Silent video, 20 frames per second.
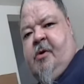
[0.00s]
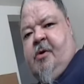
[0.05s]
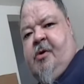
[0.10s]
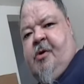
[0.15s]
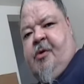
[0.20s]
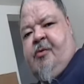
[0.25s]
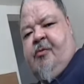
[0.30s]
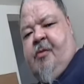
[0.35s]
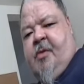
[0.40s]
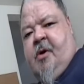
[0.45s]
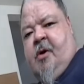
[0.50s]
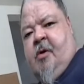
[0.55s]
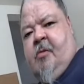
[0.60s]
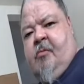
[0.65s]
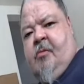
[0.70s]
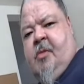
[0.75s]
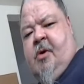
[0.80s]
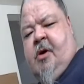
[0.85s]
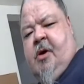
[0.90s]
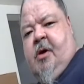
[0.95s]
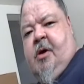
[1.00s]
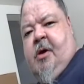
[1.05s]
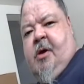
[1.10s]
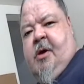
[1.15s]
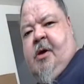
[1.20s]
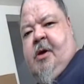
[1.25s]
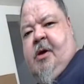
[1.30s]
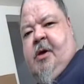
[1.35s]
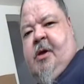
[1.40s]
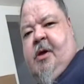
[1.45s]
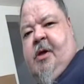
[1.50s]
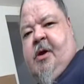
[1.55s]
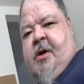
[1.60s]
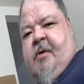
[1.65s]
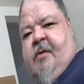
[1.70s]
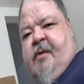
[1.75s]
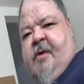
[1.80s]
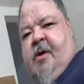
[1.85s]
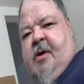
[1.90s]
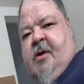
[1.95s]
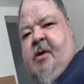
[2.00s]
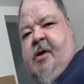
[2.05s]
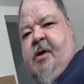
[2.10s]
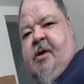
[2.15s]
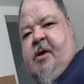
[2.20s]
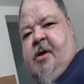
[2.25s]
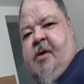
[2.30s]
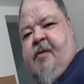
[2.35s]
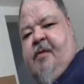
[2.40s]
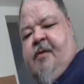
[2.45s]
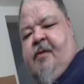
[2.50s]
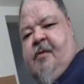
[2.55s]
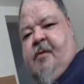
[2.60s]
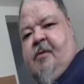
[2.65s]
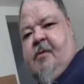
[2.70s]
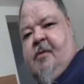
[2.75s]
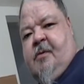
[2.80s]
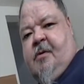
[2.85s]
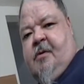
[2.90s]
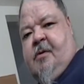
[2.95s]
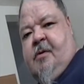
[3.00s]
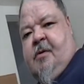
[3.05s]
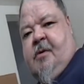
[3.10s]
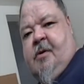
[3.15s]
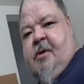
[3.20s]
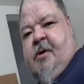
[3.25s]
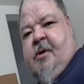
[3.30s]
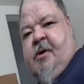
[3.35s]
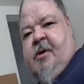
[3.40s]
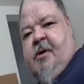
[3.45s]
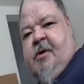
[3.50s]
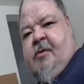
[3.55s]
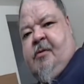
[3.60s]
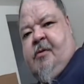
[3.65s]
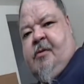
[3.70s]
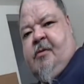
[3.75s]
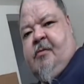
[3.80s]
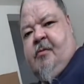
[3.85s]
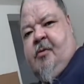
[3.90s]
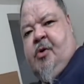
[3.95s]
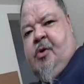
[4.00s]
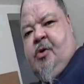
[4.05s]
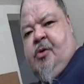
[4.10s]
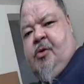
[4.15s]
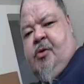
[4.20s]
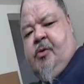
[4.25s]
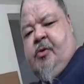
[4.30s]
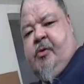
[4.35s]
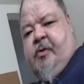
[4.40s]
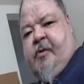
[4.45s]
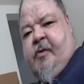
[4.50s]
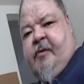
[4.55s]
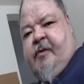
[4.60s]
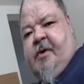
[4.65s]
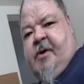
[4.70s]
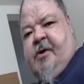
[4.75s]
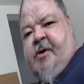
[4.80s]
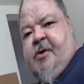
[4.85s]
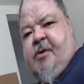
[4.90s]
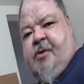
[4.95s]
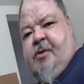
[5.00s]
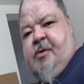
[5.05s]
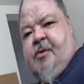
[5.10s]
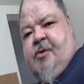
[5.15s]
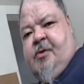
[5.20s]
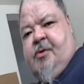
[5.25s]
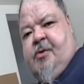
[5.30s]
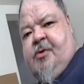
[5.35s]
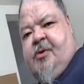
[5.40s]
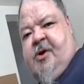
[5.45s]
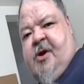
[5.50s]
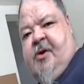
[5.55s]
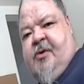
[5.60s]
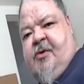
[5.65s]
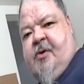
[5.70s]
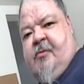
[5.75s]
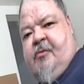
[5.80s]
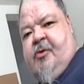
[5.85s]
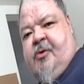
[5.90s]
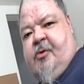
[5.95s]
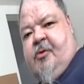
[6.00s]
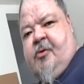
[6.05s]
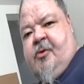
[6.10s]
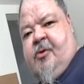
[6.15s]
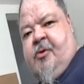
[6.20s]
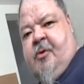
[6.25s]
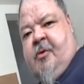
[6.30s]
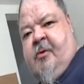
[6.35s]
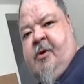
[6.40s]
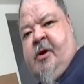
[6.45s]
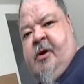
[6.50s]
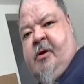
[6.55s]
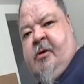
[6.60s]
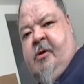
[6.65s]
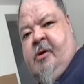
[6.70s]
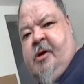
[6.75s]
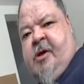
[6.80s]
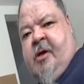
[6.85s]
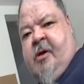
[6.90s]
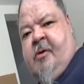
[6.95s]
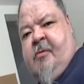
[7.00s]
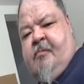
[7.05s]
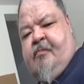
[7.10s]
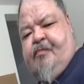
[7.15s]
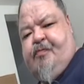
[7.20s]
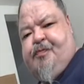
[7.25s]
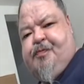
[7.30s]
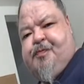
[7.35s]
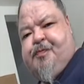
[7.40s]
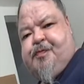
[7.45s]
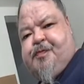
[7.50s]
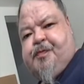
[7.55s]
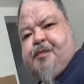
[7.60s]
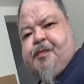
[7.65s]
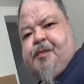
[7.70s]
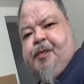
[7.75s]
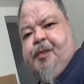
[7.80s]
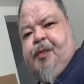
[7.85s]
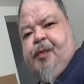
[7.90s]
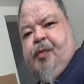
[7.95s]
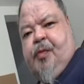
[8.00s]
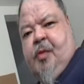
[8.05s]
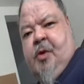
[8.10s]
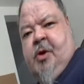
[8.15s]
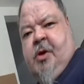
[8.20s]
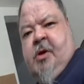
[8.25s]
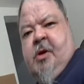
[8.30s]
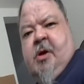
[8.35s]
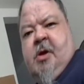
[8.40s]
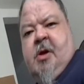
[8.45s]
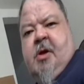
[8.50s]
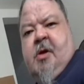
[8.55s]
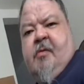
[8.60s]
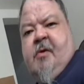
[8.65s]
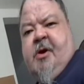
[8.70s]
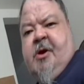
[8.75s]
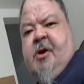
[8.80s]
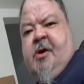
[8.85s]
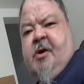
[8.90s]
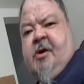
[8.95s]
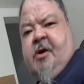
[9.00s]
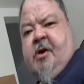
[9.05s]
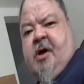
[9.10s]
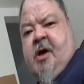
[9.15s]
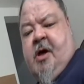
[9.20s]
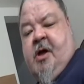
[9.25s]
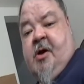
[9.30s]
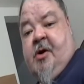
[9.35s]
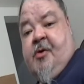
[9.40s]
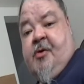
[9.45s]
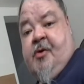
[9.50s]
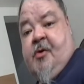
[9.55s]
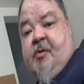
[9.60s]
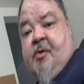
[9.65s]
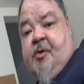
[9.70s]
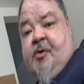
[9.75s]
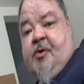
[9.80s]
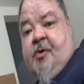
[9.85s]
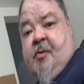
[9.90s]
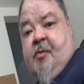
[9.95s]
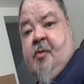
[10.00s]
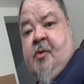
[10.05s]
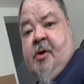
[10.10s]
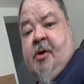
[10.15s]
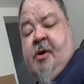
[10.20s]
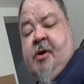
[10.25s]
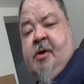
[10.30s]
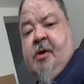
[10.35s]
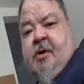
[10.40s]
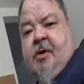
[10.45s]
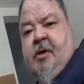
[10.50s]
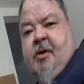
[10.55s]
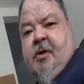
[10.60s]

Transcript: of this bum. And I felt like if I didn't move, if I didn't say something or turn around and look at them, if I didn't acknowledge them in some way,